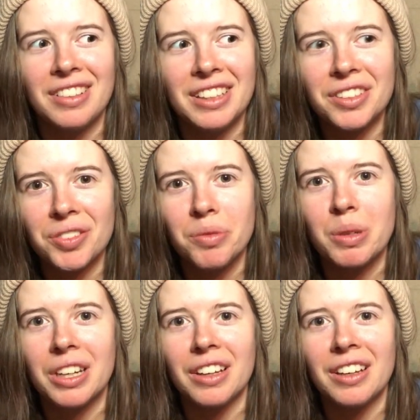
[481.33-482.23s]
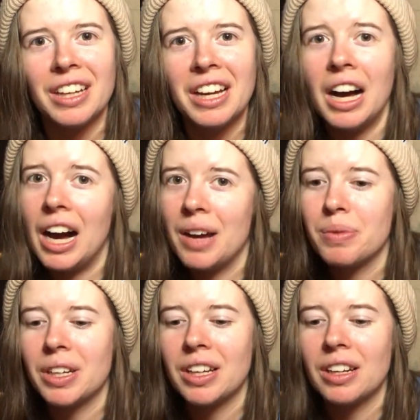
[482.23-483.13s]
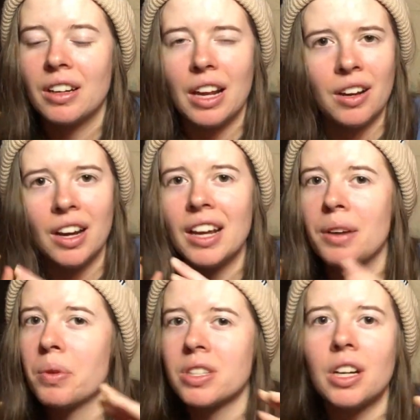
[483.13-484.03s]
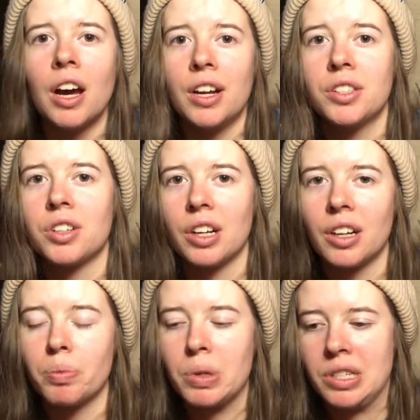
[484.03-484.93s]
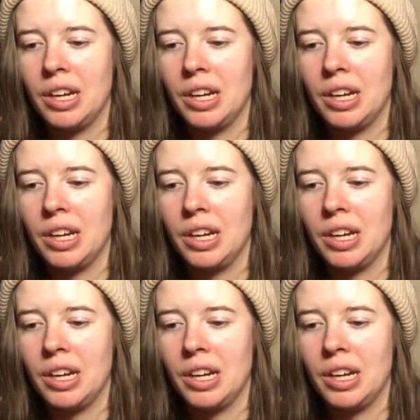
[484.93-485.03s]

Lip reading: least for me. I mean, it wasn't 100%,